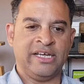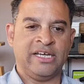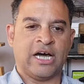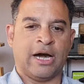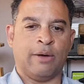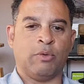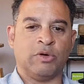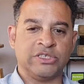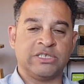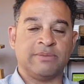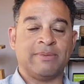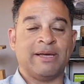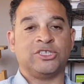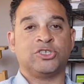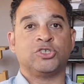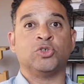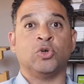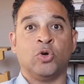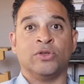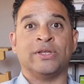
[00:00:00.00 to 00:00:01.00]
I want to make
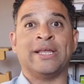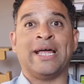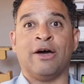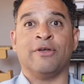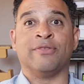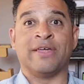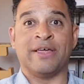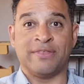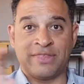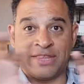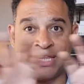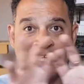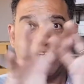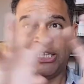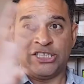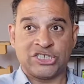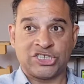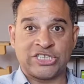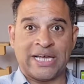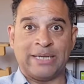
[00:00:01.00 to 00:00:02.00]
sure now that
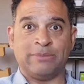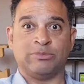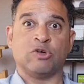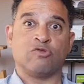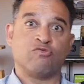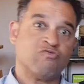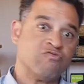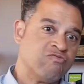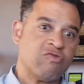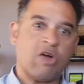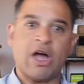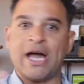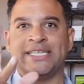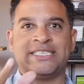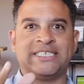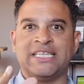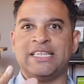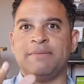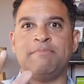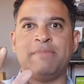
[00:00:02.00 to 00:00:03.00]
these shapes are right
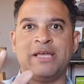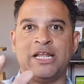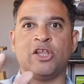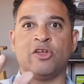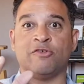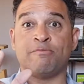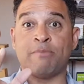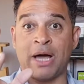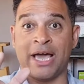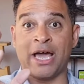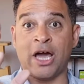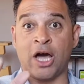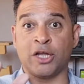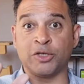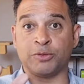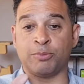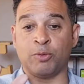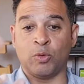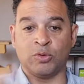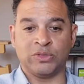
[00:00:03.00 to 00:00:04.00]
in the middle of my
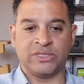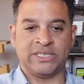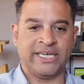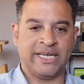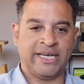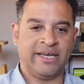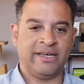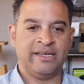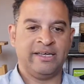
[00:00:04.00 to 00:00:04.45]
artboard here.